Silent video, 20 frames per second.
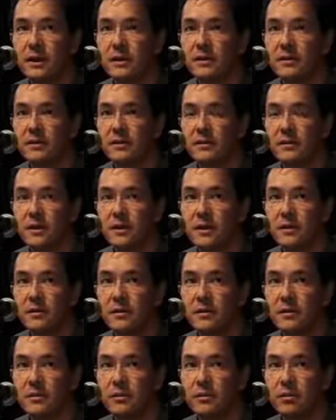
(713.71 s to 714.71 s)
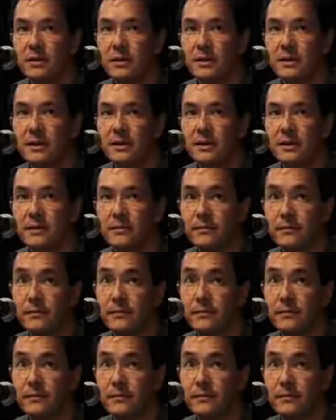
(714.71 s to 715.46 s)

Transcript: understand it completely.